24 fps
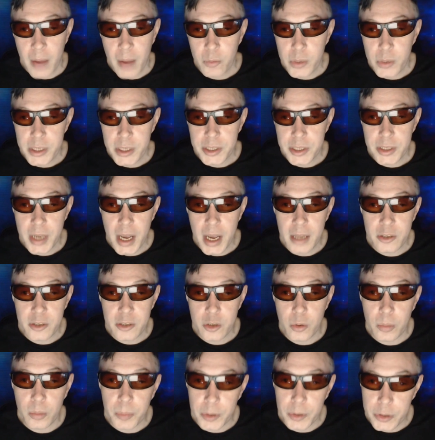reached out
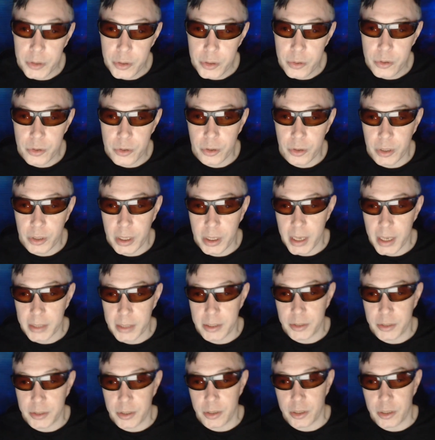to a producer
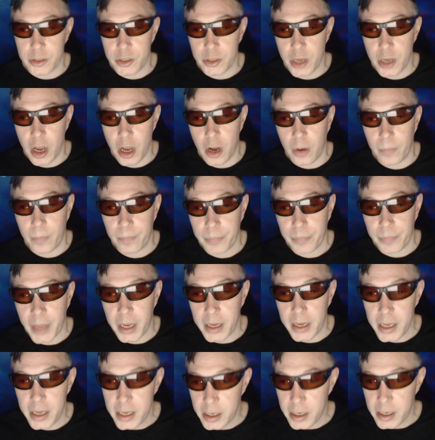connected to the show, and
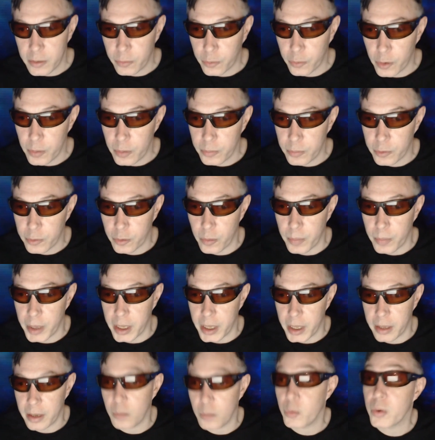he confirmed for
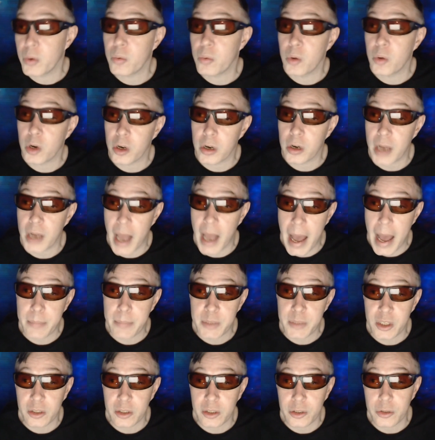me that we were
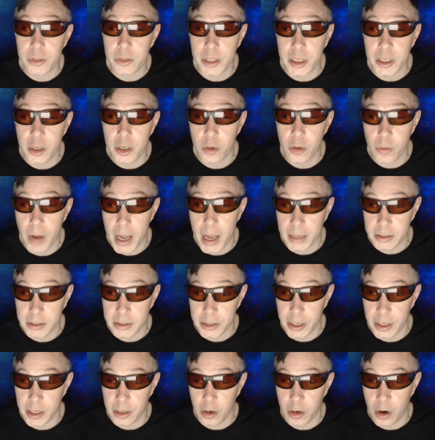absolutely correct
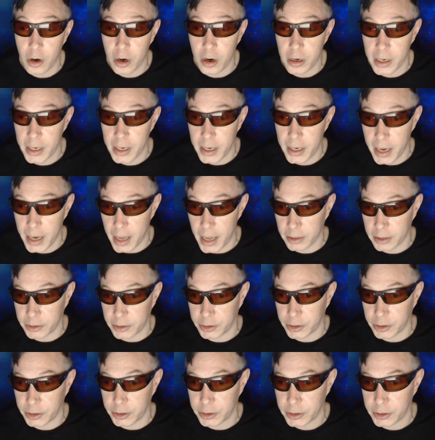in our
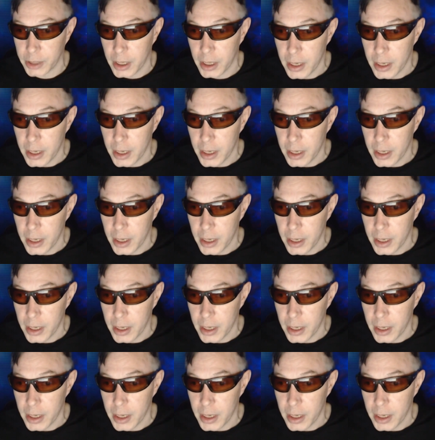analysis.